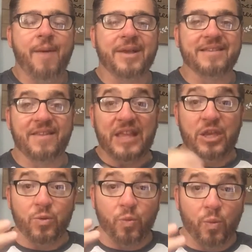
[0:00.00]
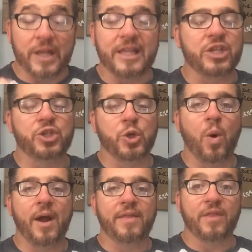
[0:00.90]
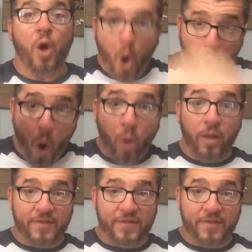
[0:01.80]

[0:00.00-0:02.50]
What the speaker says: because I think you'd really enjoy the whole